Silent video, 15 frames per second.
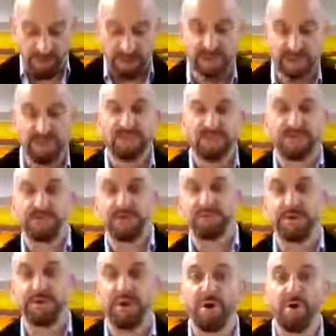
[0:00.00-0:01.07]
And just let
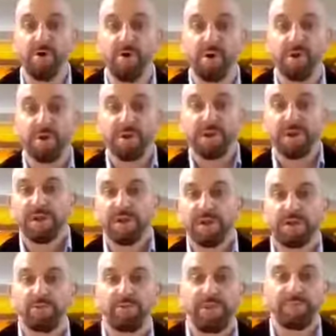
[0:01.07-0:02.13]
people know,
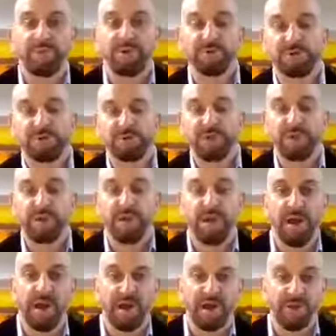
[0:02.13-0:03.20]
crypto's,
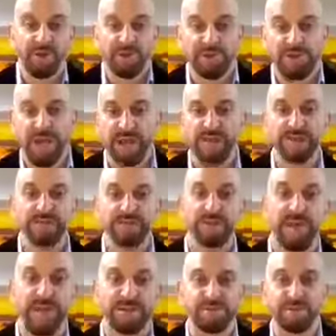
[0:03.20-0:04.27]
the changes in the
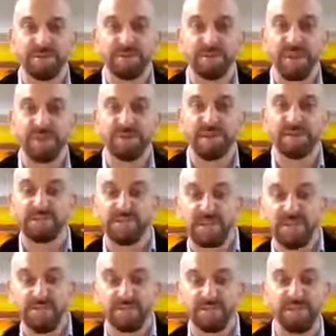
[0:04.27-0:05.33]
Masternode space,
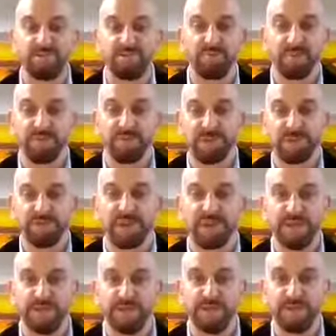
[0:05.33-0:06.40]
I see there'll be big
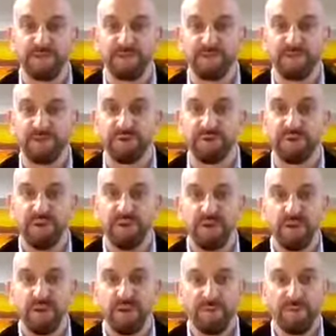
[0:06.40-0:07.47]
changes in the future
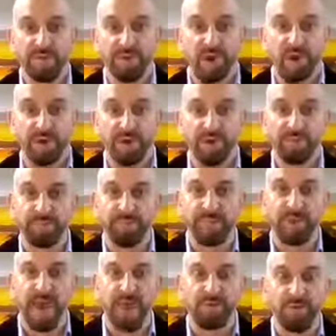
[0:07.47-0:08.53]
and the model
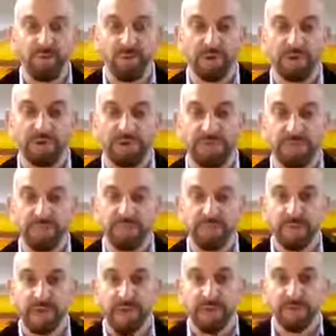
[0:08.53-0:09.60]
and how it works.
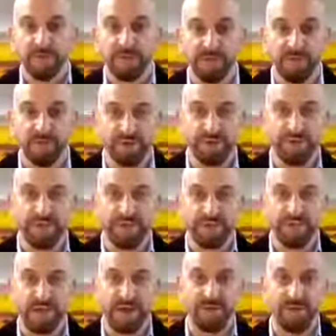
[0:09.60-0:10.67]
You can clearly
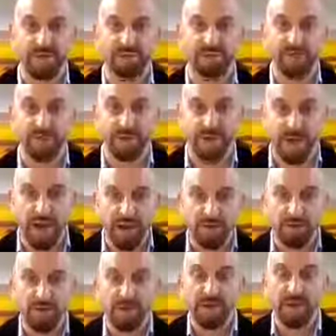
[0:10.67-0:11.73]
see how that's working now.